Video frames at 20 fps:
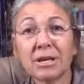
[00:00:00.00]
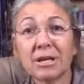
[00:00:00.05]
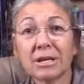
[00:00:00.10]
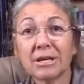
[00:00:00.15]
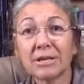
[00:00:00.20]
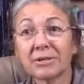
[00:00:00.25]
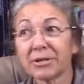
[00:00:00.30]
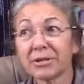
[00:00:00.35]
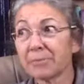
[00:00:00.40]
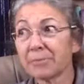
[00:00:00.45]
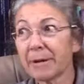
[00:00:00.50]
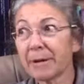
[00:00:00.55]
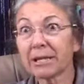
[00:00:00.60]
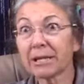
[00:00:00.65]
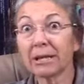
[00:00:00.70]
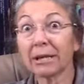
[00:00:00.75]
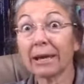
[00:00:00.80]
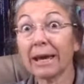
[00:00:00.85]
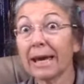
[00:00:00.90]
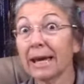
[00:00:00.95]
is
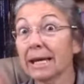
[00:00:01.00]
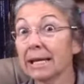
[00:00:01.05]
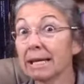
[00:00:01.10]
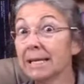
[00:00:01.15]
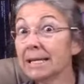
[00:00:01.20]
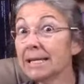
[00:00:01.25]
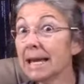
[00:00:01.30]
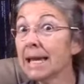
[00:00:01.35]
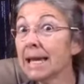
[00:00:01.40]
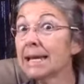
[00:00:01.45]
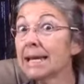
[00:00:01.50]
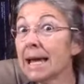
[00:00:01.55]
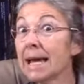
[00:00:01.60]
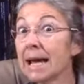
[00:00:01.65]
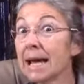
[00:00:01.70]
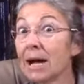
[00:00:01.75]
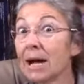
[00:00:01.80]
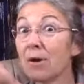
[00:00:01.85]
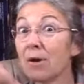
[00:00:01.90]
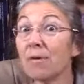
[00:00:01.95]
expecting any day
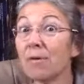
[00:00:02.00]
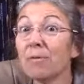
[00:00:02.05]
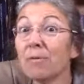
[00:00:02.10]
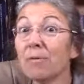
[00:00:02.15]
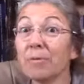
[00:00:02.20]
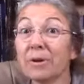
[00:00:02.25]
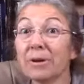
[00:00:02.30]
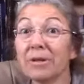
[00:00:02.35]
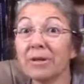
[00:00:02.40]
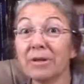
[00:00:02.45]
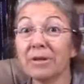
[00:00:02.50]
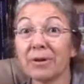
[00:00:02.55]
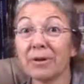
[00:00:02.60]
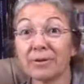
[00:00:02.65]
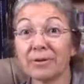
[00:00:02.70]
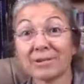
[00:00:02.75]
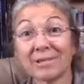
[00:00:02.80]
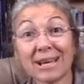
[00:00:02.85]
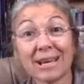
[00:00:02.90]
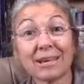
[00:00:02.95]
now with her
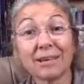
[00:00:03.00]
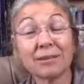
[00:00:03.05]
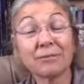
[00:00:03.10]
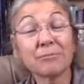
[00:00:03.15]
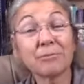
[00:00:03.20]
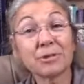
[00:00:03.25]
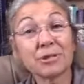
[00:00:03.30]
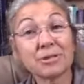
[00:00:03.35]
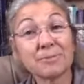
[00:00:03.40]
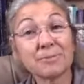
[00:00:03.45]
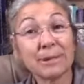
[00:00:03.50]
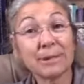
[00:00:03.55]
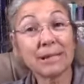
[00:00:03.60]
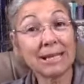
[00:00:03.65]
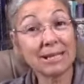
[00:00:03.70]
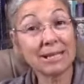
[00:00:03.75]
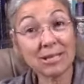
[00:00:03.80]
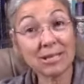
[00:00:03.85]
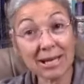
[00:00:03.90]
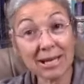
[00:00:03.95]
second, which is
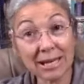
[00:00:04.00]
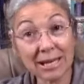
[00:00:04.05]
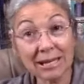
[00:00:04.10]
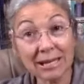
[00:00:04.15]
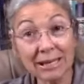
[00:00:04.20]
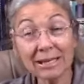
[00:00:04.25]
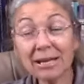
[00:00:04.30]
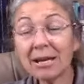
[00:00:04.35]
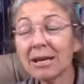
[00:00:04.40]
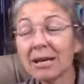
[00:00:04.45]
Millie Jane.